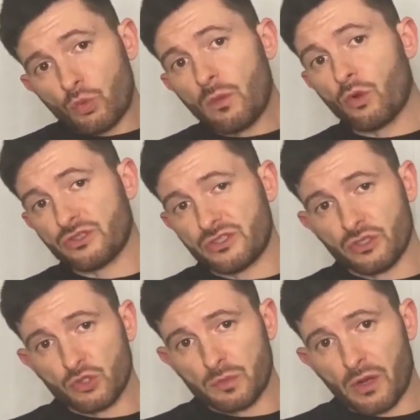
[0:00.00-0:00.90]
when wanting to
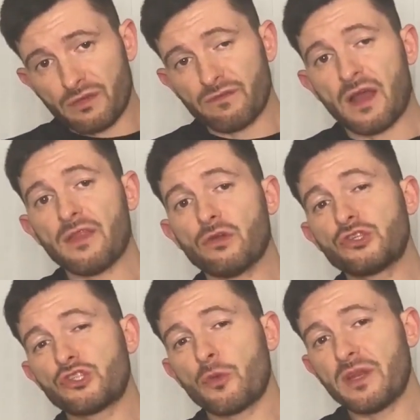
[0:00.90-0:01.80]
lose body fat, there are
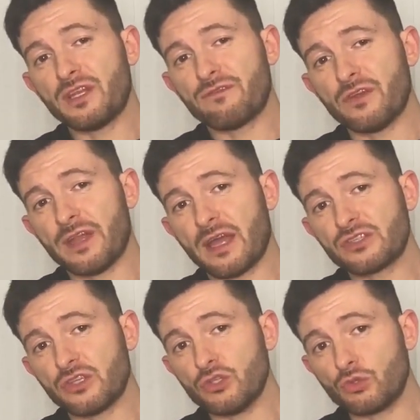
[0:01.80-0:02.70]
so many different
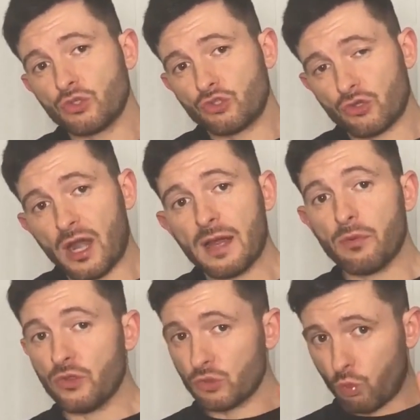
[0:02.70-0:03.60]
diets that you could try,
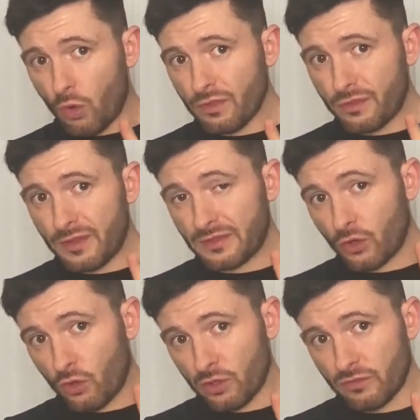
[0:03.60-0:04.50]
but there's one thing that
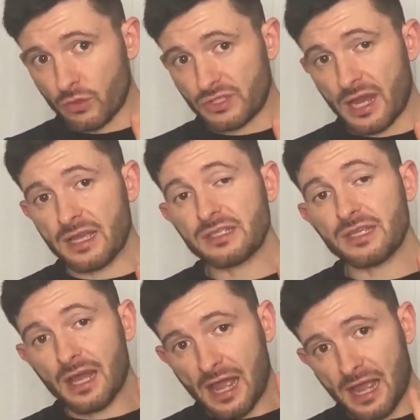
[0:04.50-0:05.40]
all of those diets
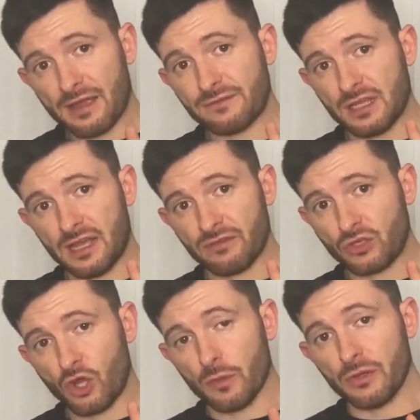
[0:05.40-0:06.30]
have to have in
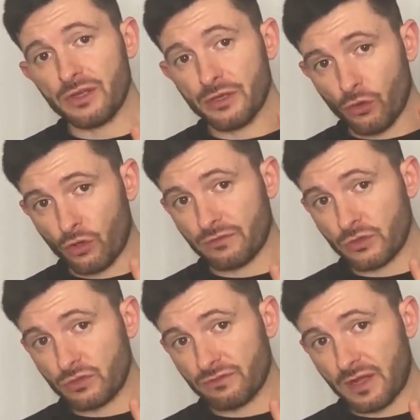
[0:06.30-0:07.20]
common in order for
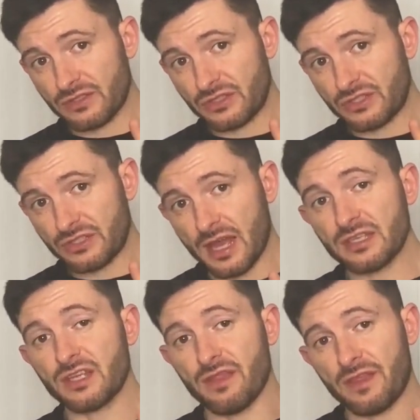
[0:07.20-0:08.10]
you to find
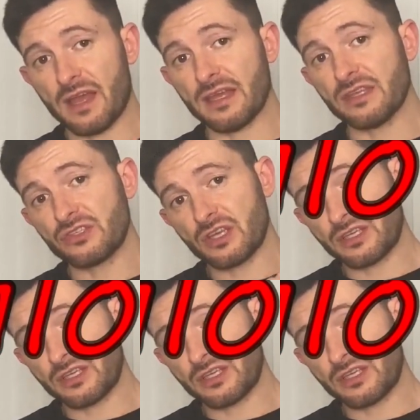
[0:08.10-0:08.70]
success, and that is